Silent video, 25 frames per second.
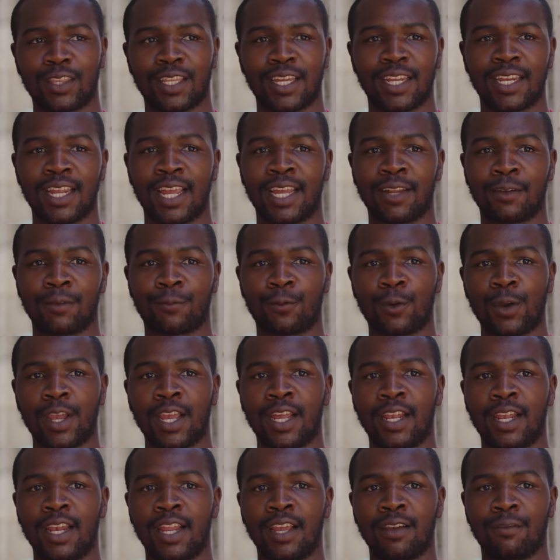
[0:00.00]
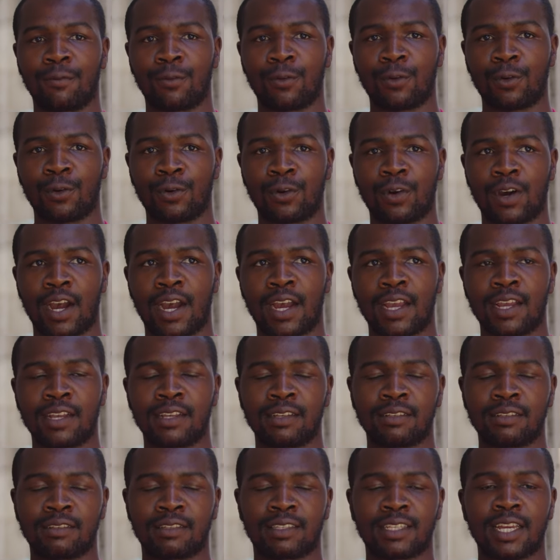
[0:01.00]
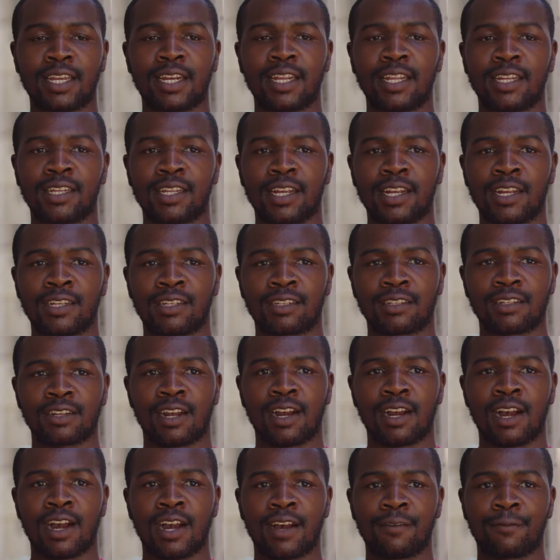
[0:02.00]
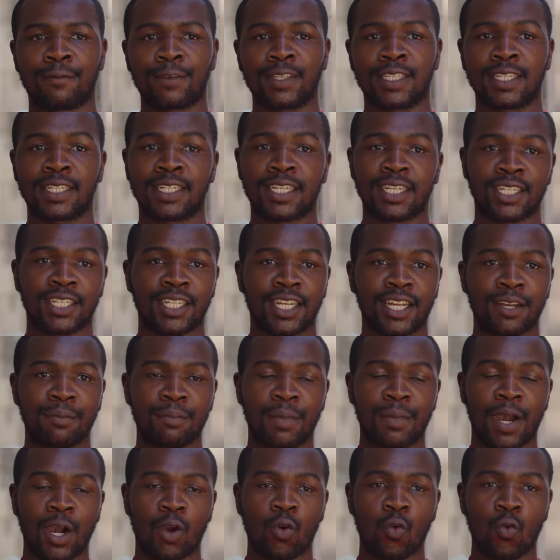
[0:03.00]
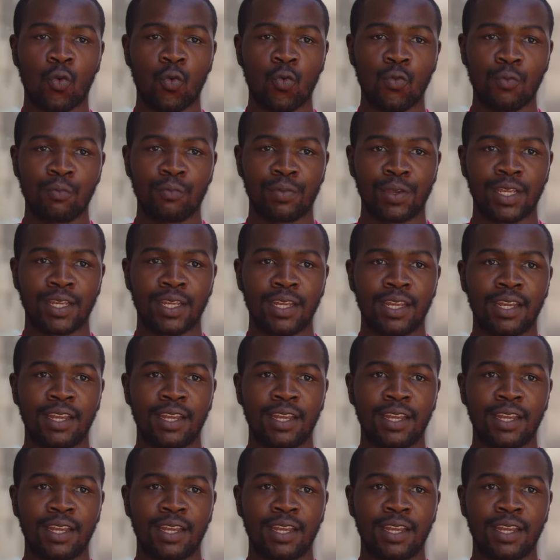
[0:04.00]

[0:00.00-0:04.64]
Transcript: Then for A level, I studied at uh, Visitation Makumbi,